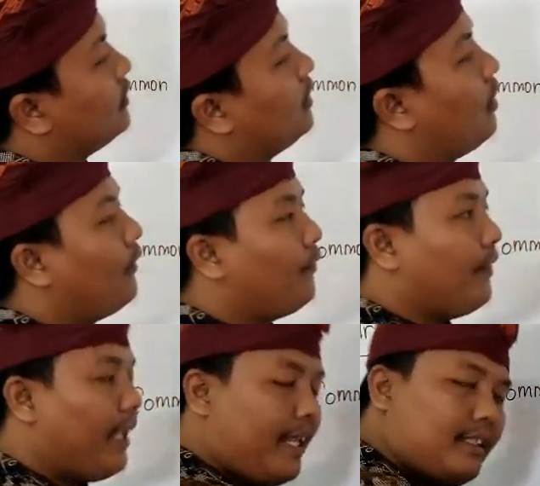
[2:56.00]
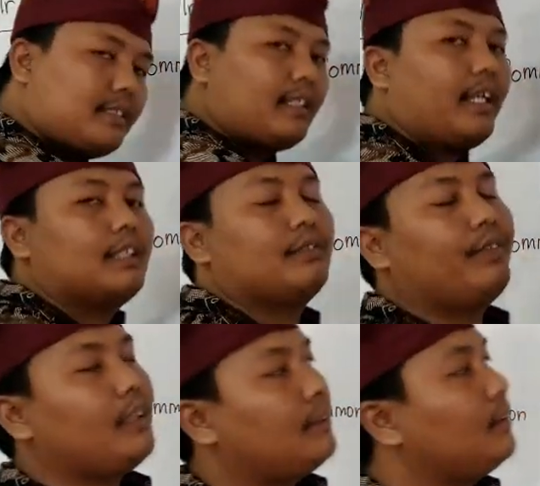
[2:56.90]
tree of 8 and
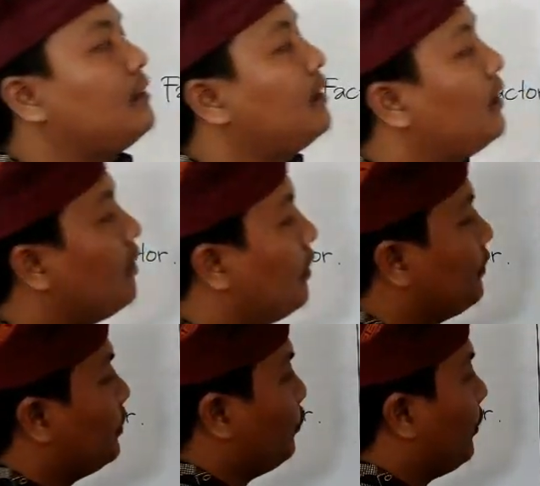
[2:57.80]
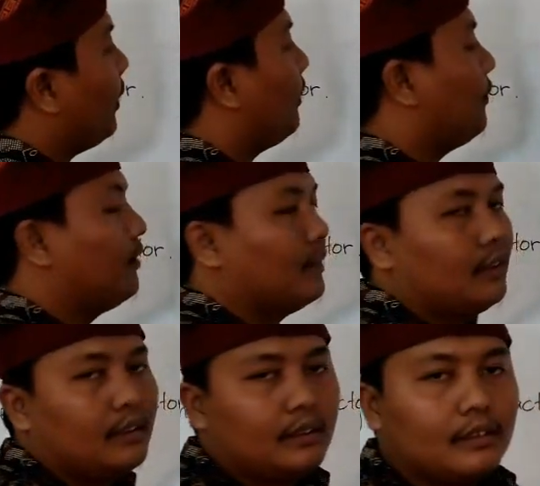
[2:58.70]
factor tree of 12.
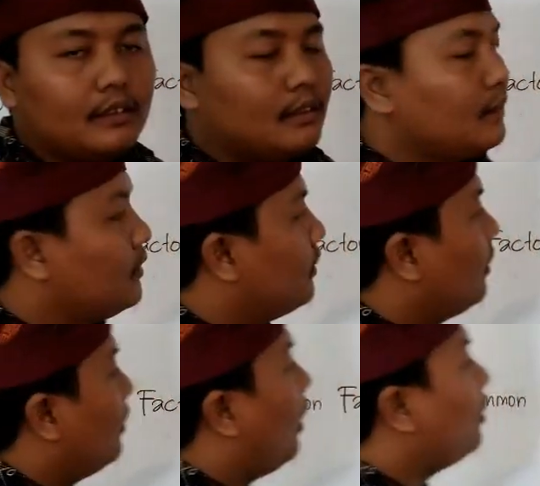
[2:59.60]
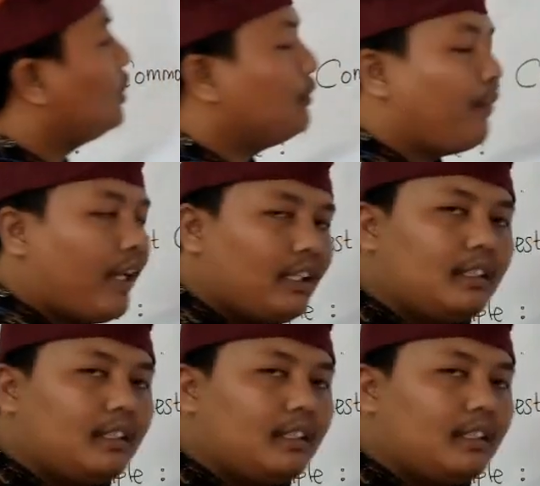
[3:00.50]
How to find